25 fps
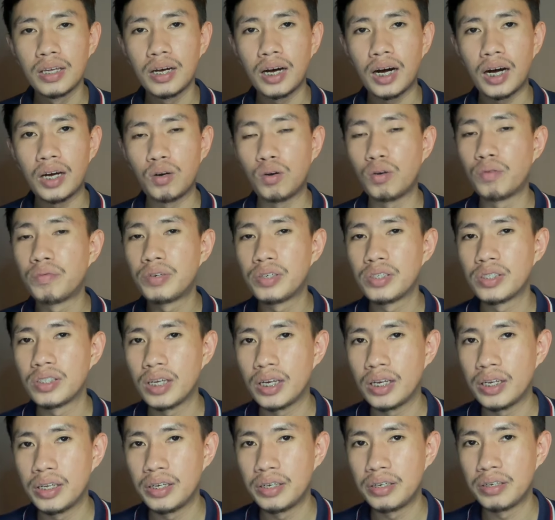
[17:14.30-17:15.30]
I
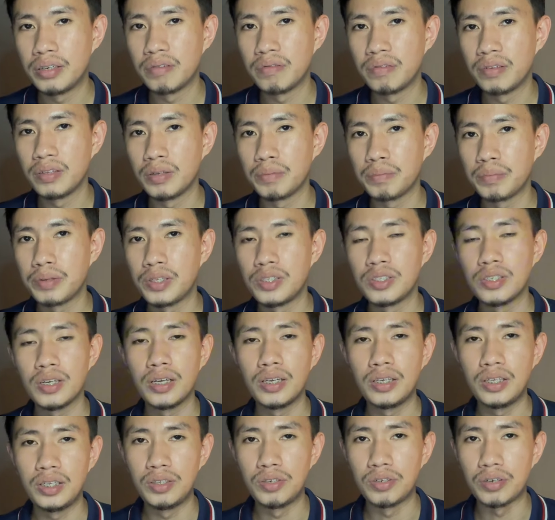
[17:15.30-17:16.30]
overstayed here in the Philippines. I
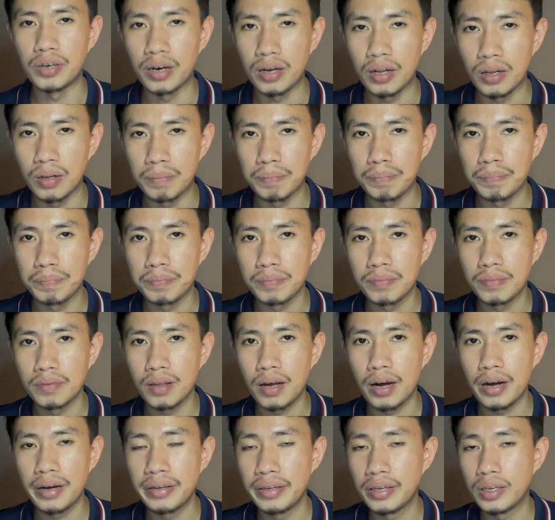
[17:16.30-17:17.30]
need your help.
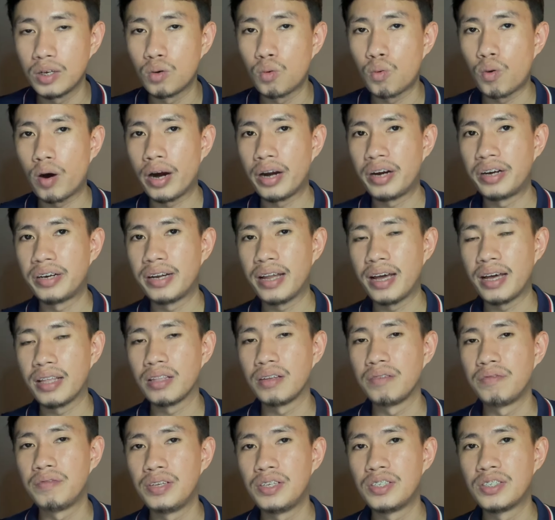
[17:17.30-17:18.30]
I inquired at
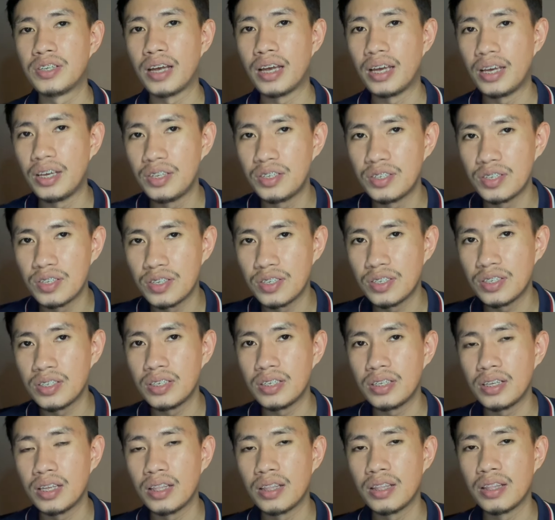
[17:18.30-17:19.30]
a visa
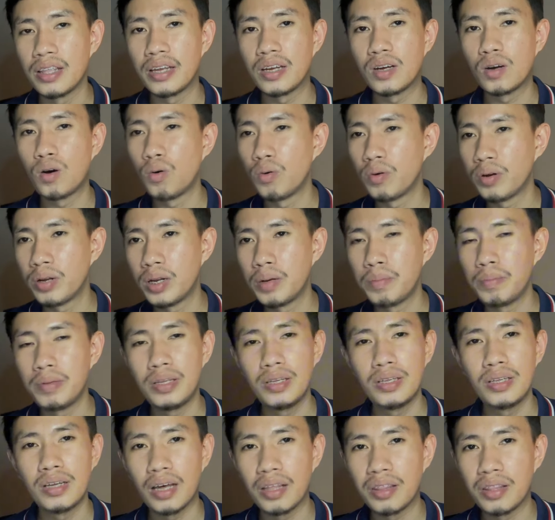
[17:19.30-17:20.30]
agency and they quoted
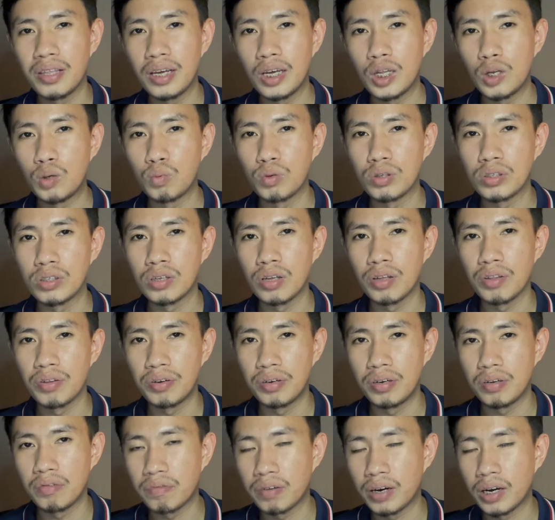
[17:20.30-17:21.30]
me, I think it was
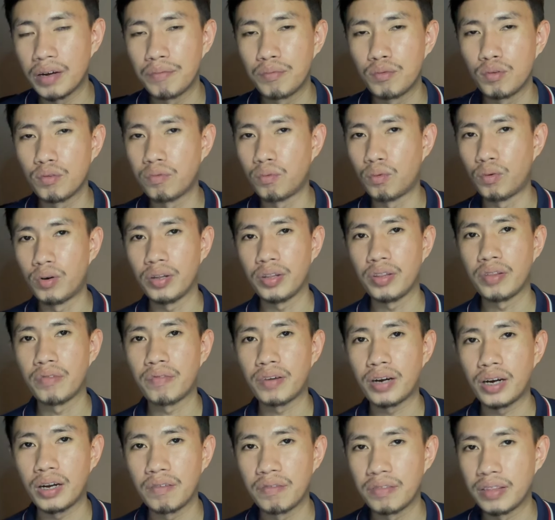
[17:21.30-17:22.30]
35 to
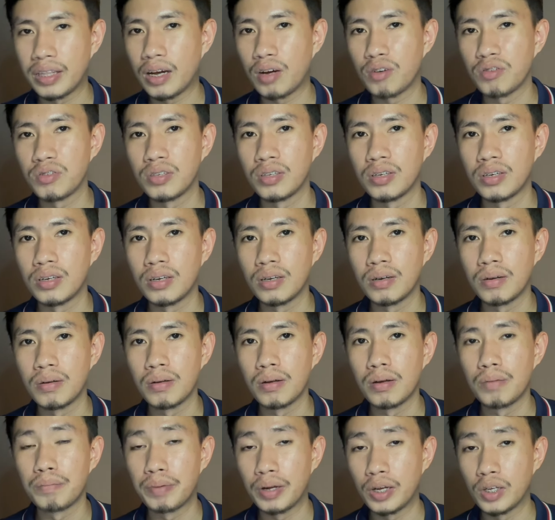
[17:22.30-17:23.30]
45,000
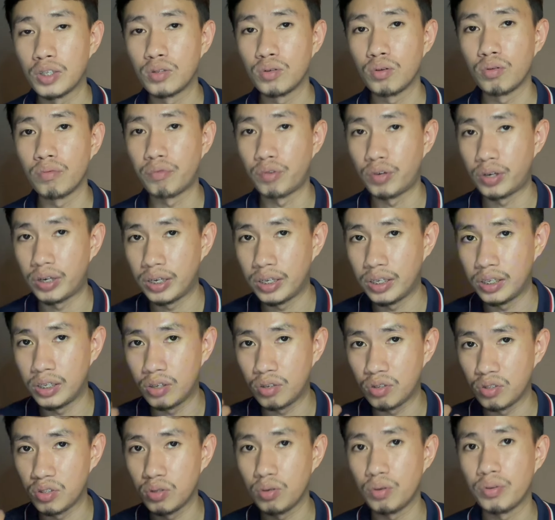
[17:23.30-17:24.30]
peso for a
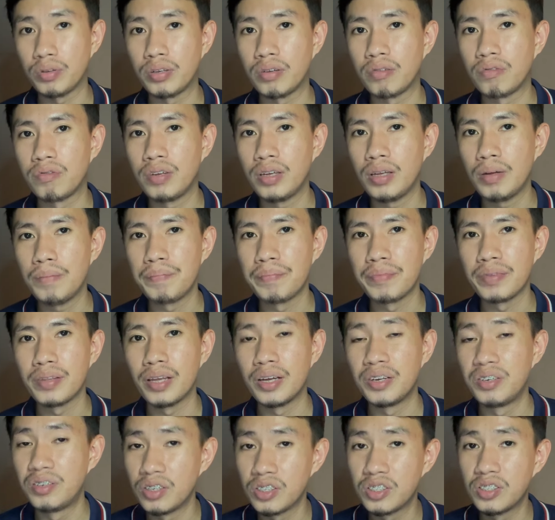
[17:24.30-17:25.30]
consulting fee.
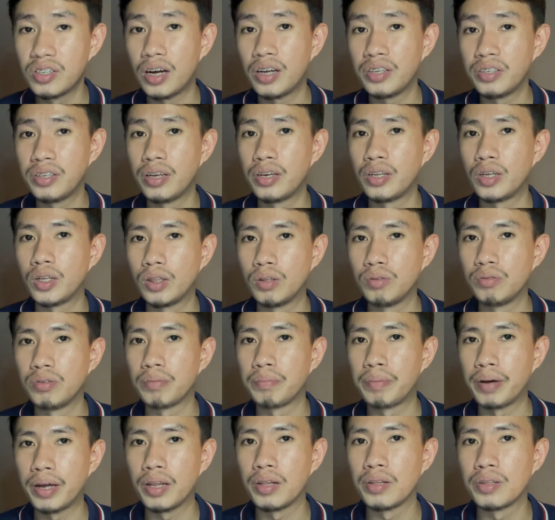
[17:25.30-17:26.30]
It does not yet include the
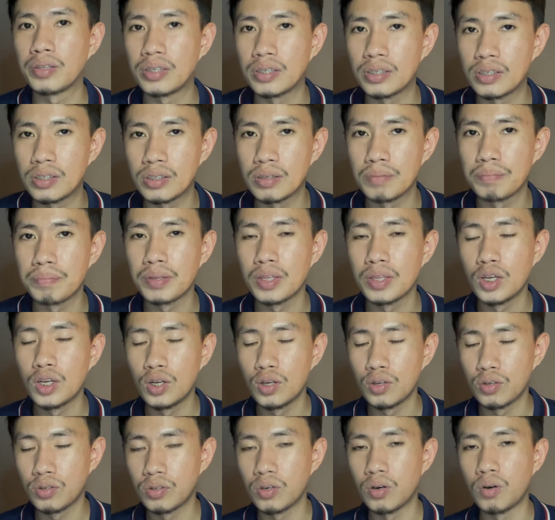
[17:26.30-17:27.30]
penalties.
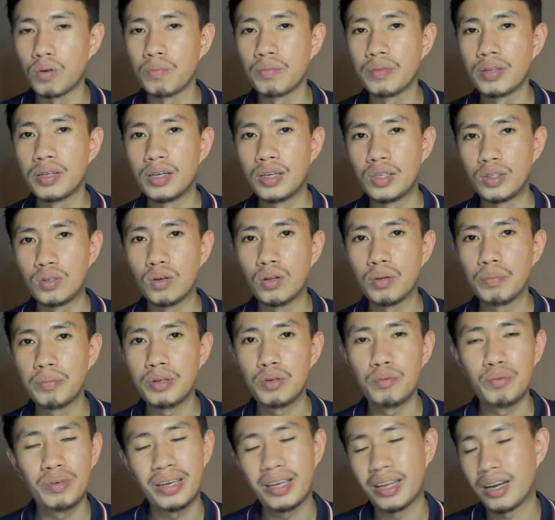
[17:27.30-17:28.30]
So he told me
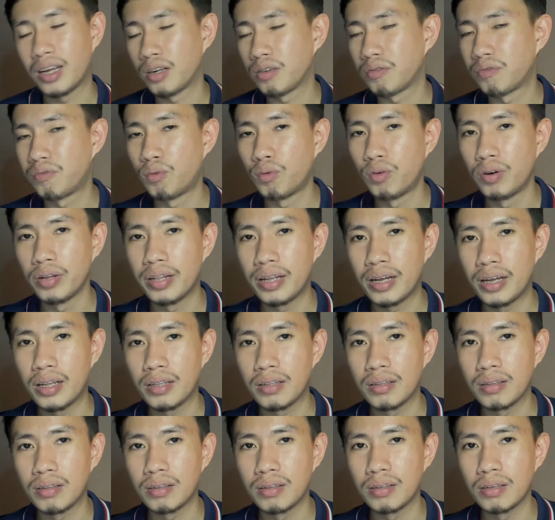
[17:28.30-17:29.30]
we cannot afford that
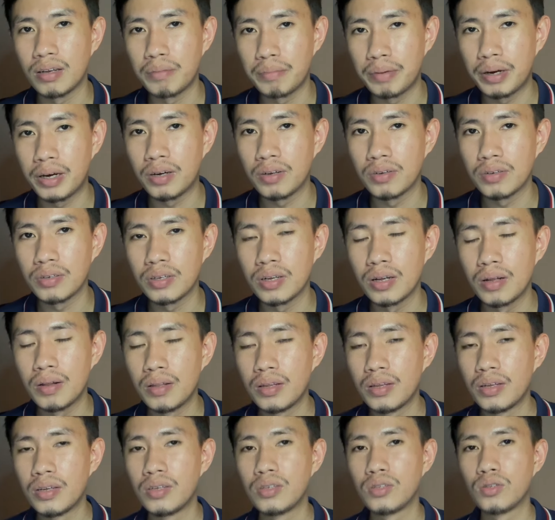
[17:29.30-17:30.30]
amount.
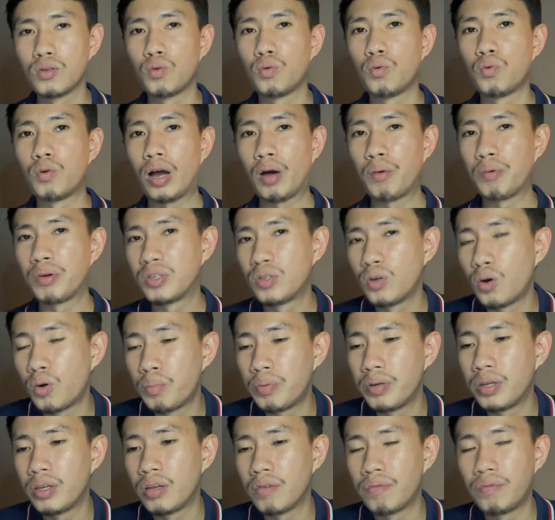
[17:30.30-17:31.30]
So I was
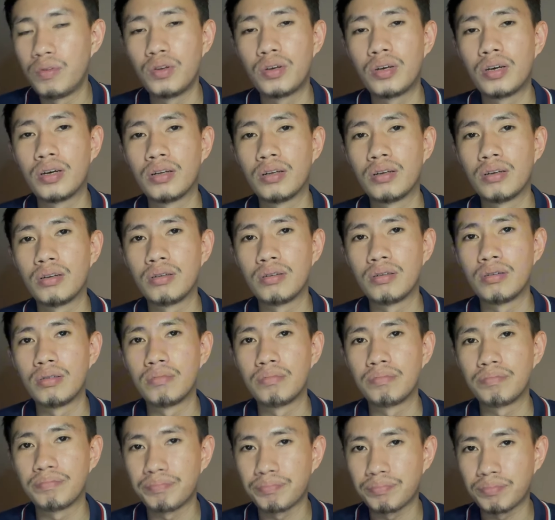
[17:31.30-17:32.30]
hoping if you can,
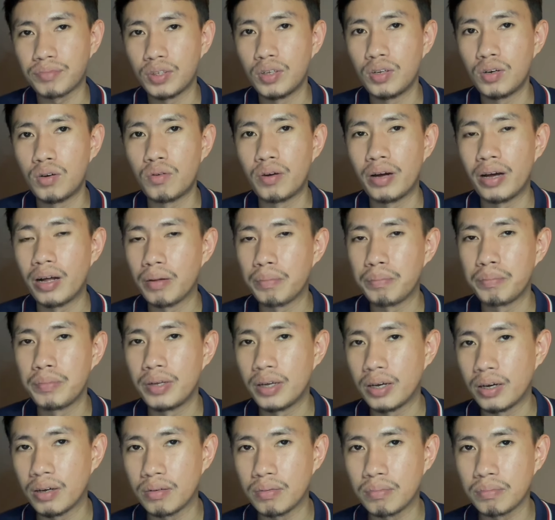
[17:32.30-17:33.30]
help me
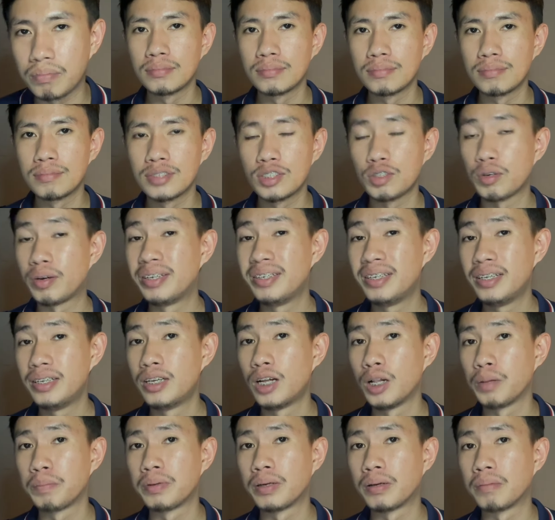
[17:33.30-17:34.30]
out. So I did
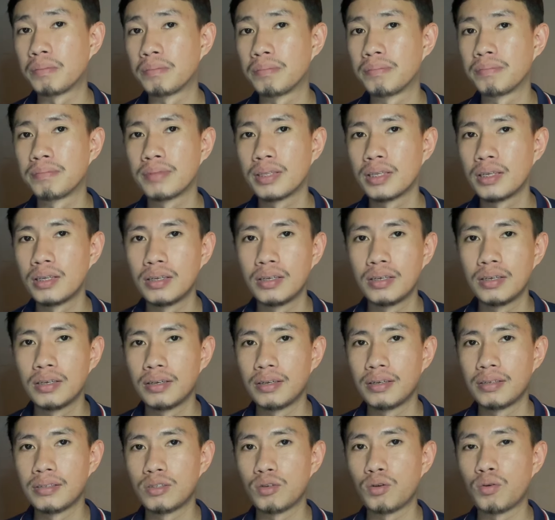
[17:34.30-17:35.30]
help him.
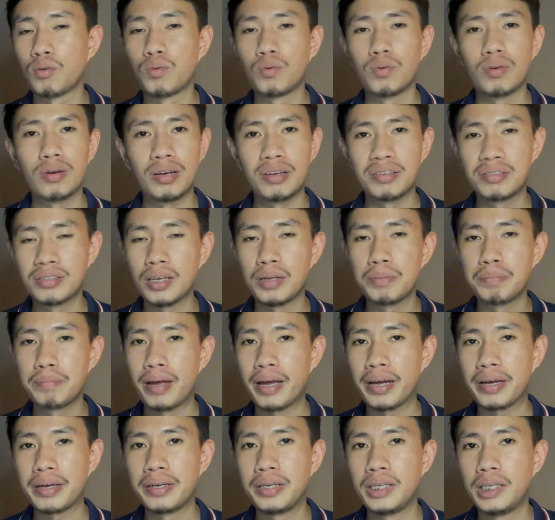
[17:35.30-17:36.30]
So I sent
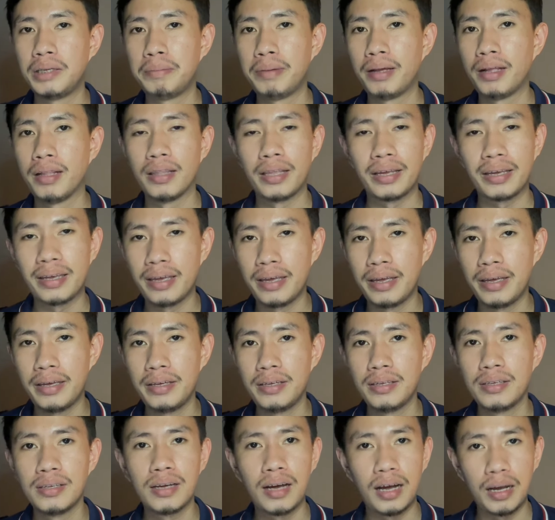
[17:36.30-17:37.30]
back an email like,
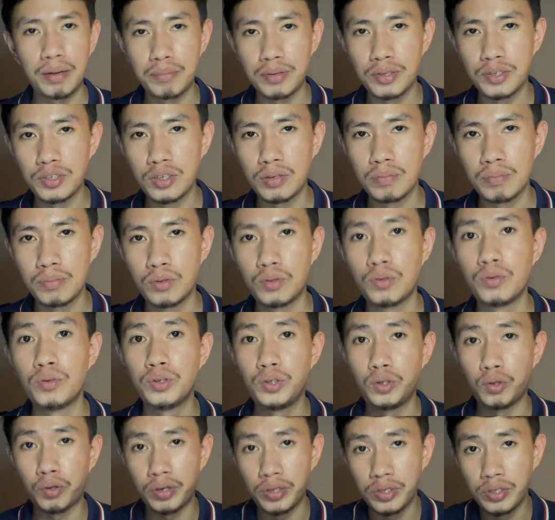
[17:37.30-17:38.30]
hey, I'm in Cebu,
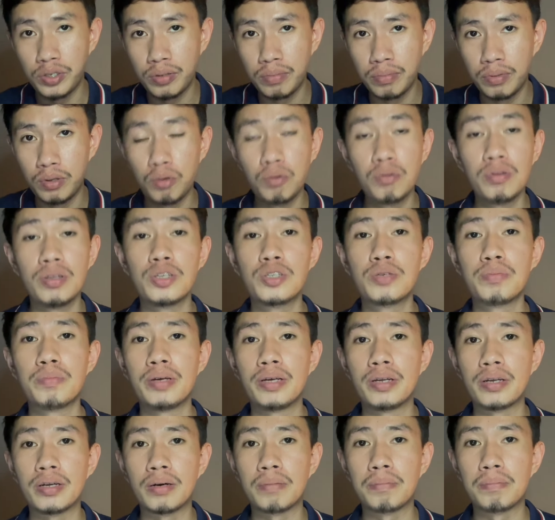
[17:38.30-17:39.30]
you're in Cebu, let's
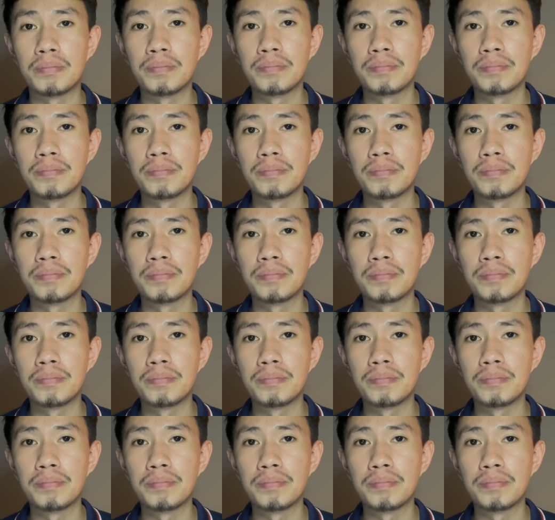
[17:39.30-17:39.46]
meet up.